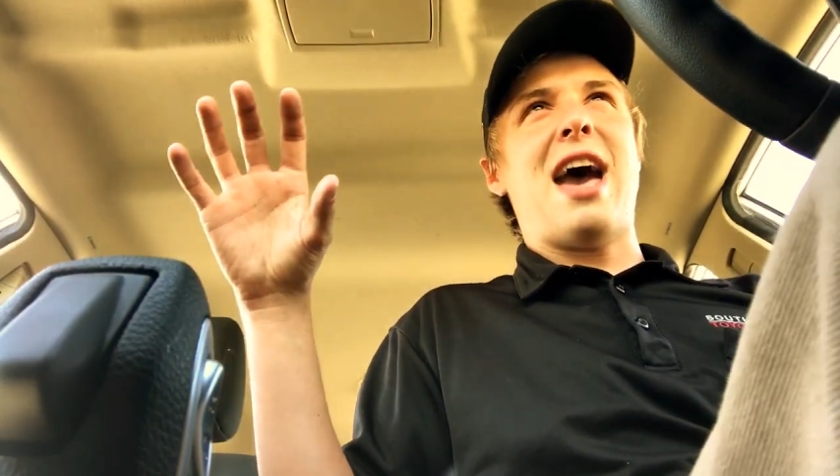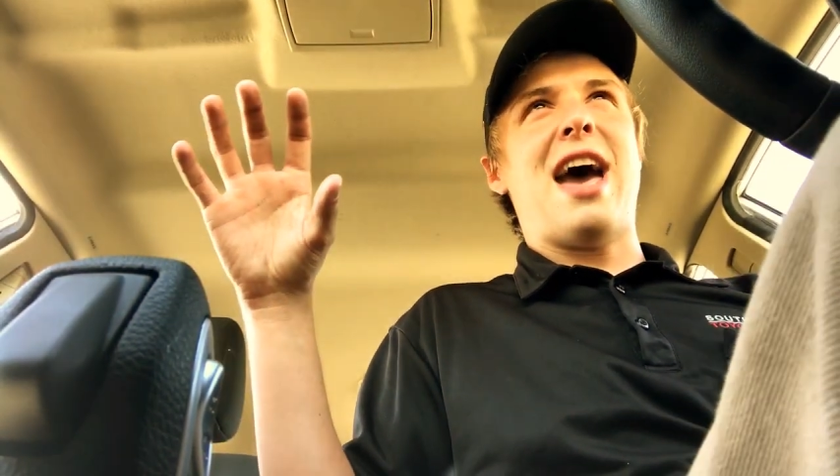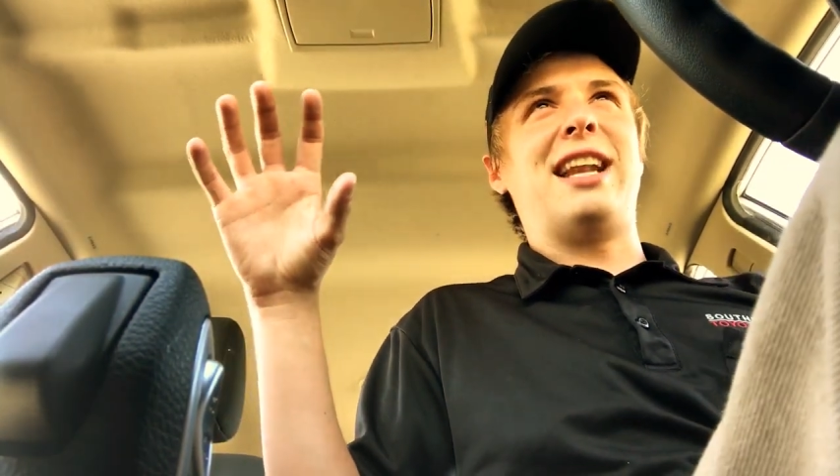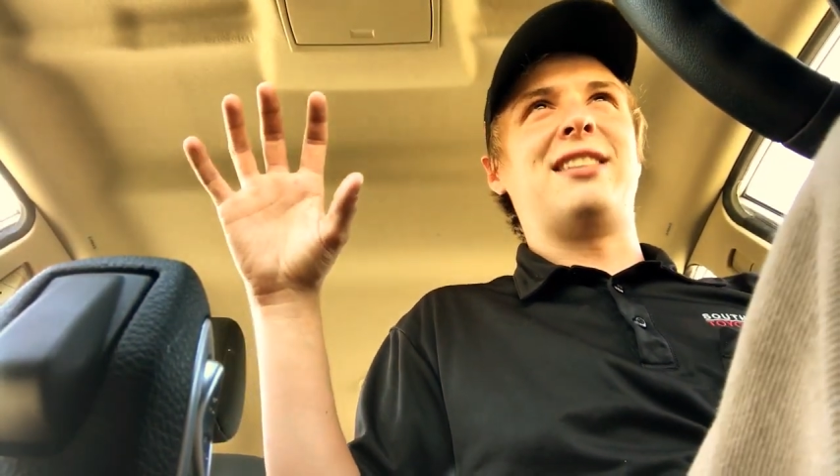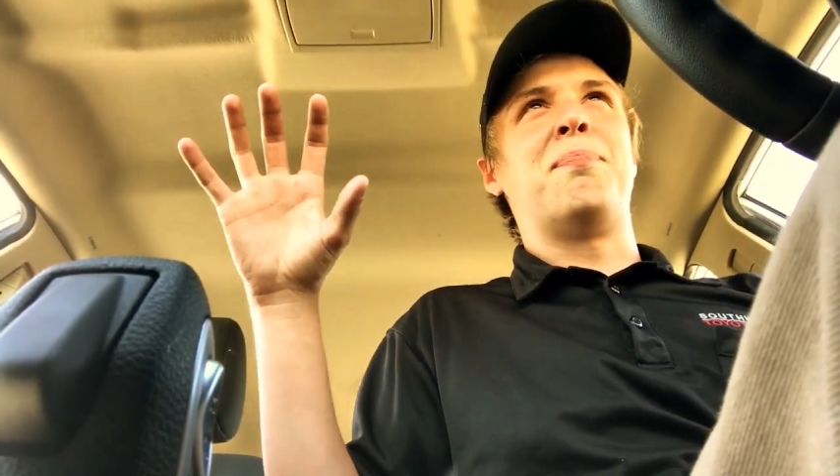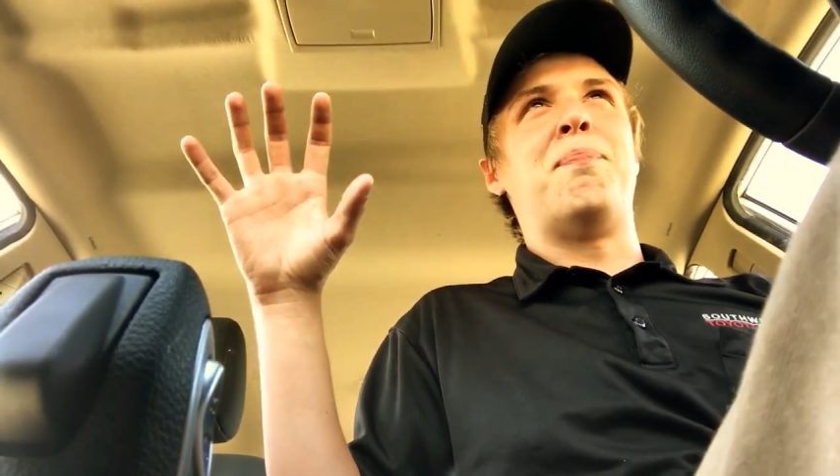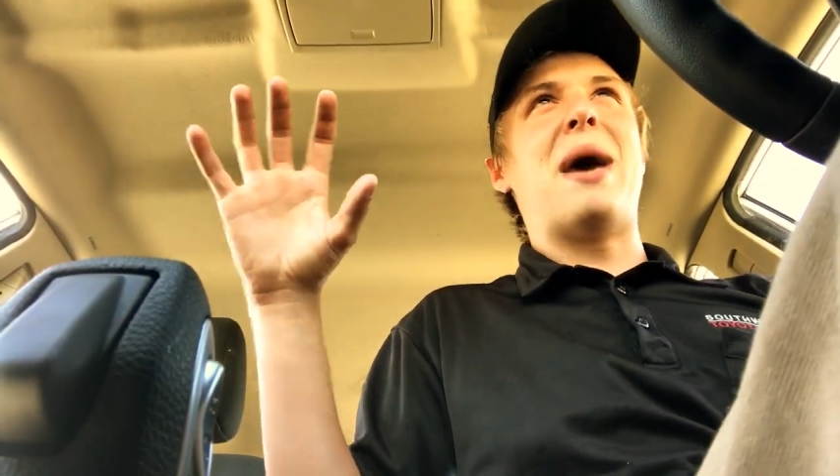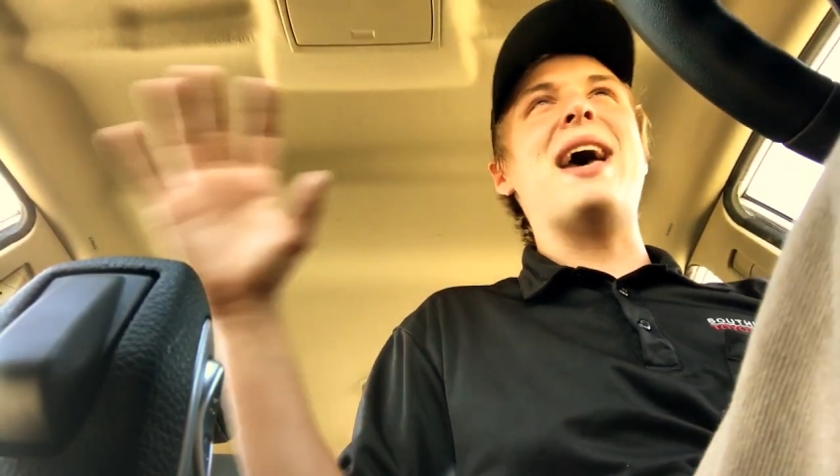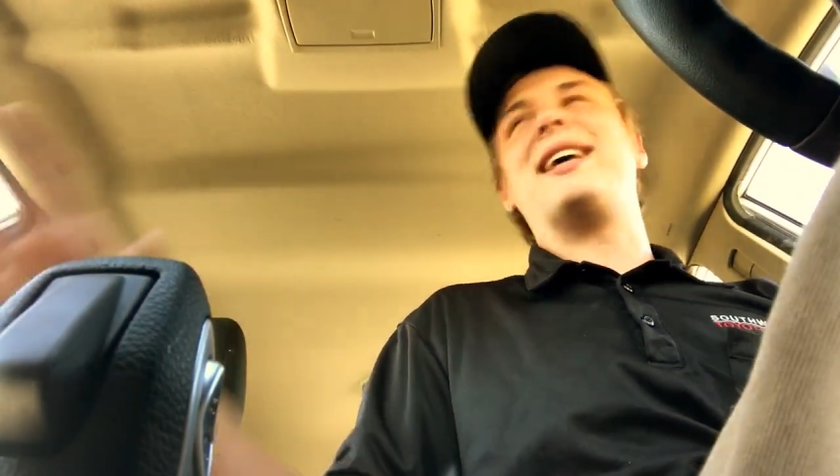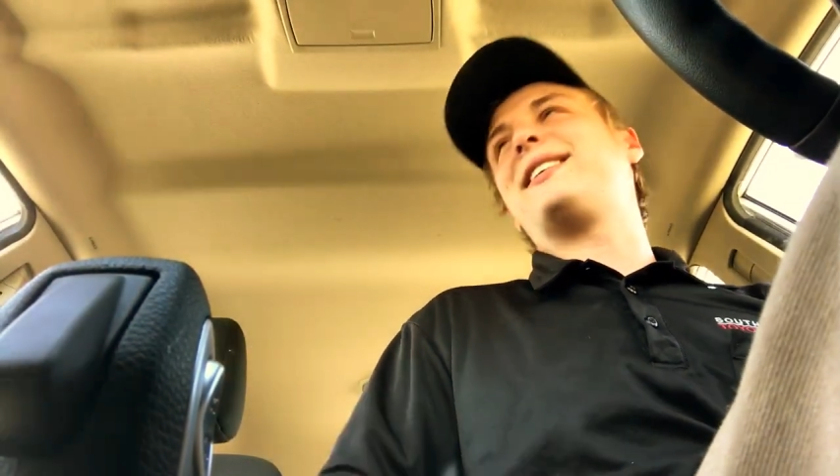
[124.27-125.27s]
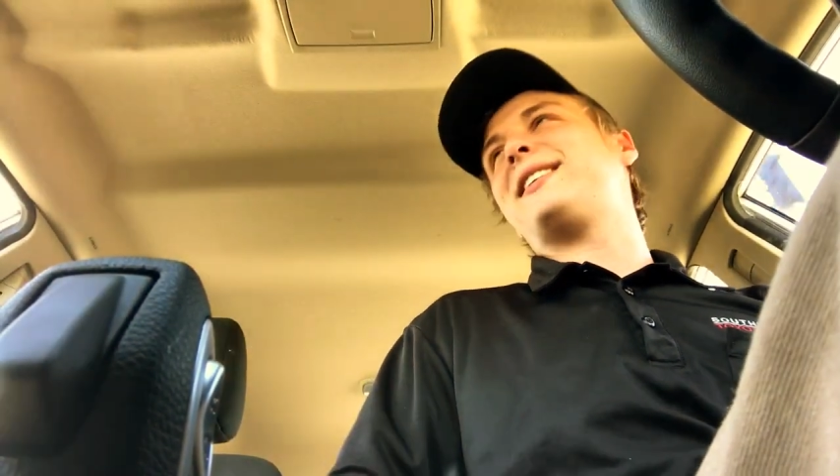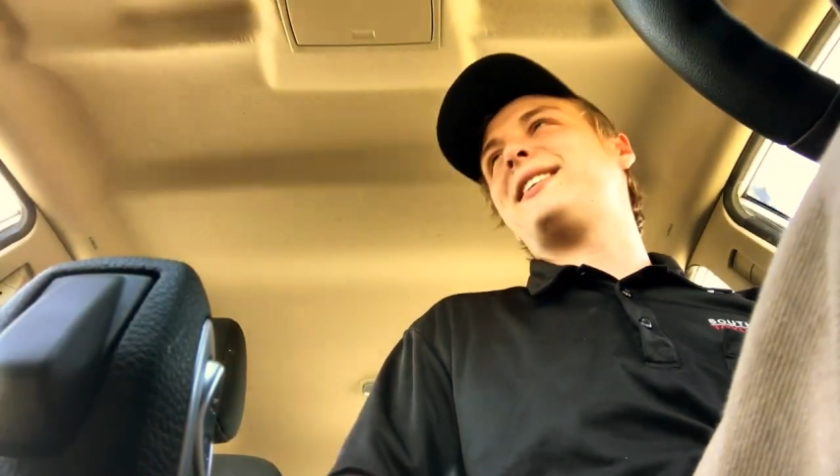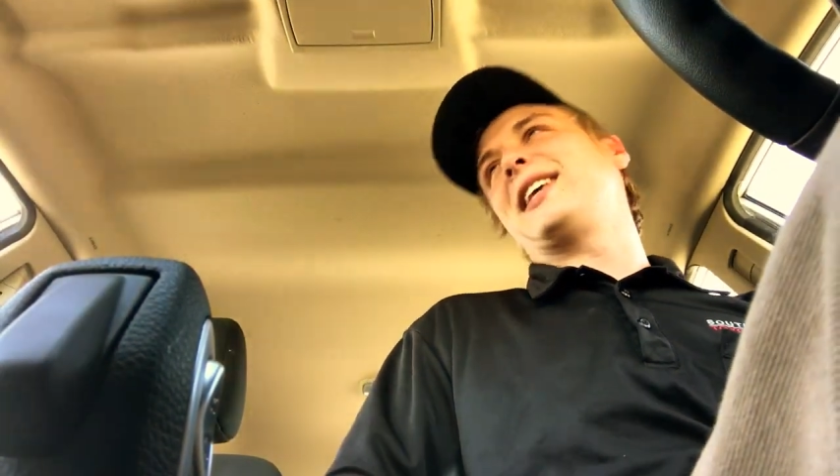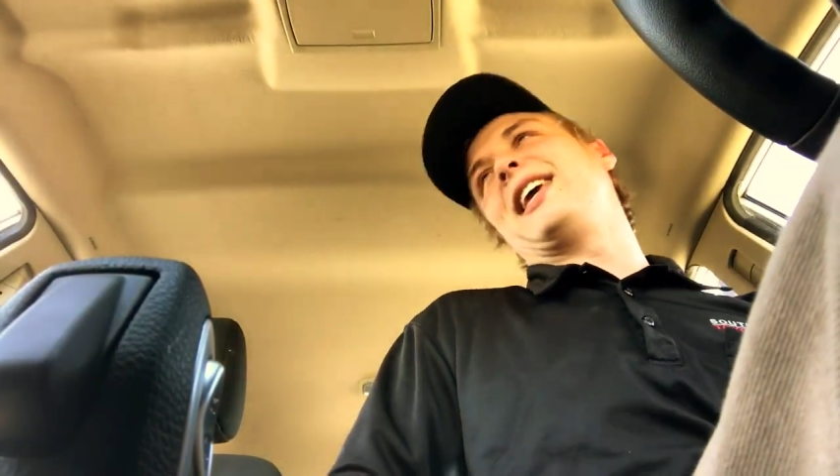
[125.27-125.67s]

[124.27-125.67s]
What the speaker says: at its best